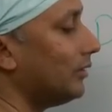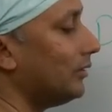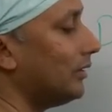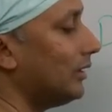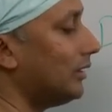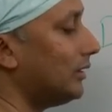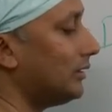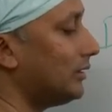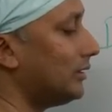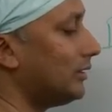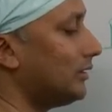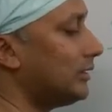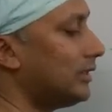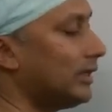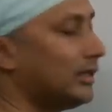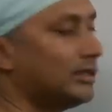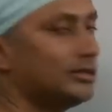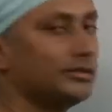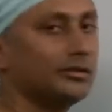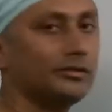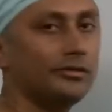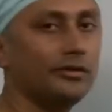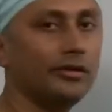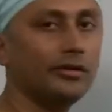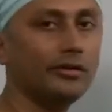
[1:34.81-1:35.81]
there is a
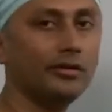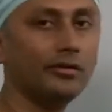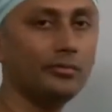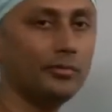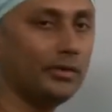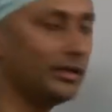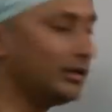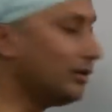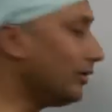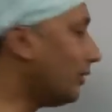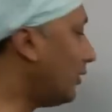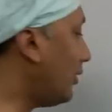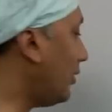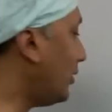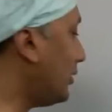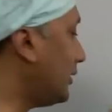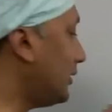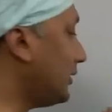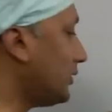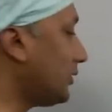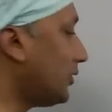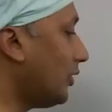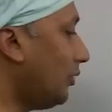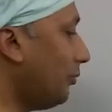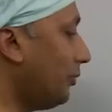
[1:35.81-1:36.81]
chance of developing all
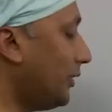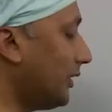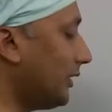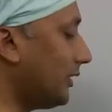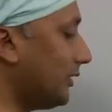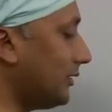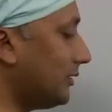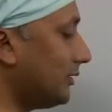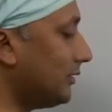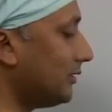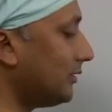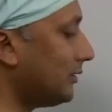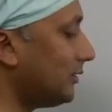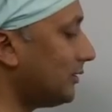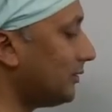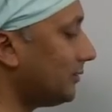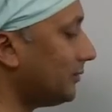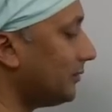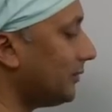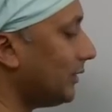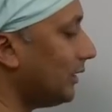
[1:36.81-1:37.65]
these complications.